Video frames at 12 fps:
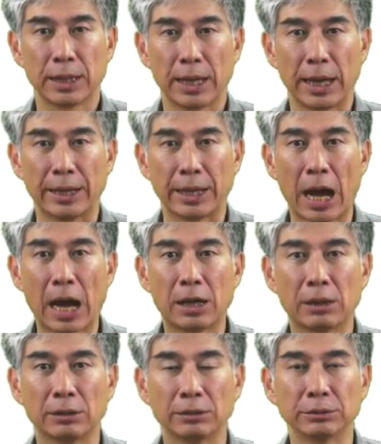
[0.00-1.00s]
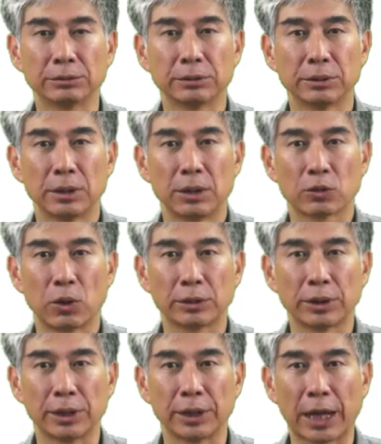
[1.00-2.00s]
and how
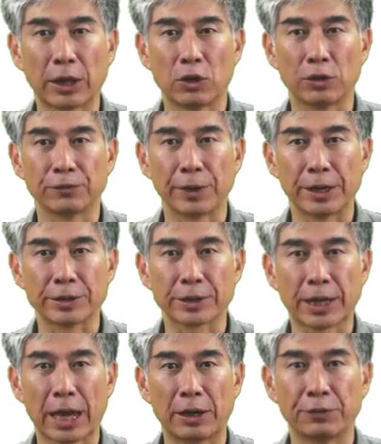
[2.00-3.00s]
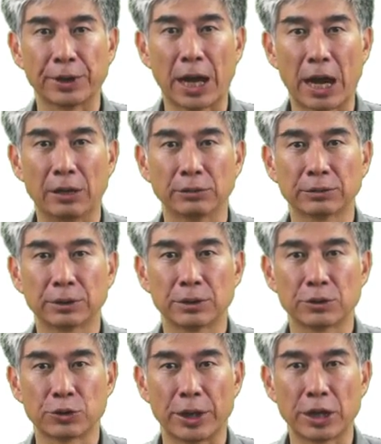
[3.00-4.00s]
quantity takeoff is carried out
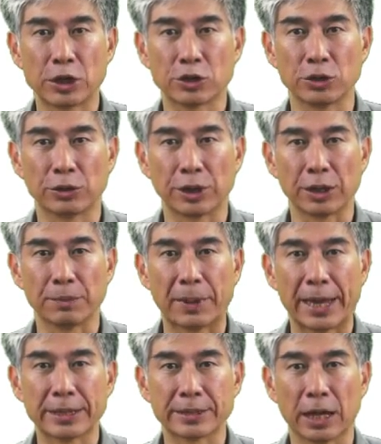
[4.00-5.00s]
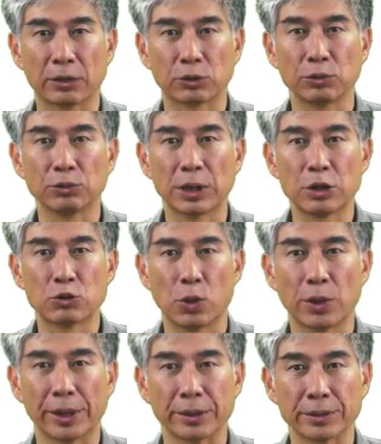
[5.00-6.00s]
traditionally based on 2D
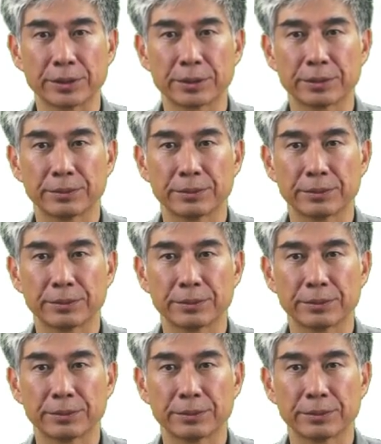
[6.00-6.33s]
drawings.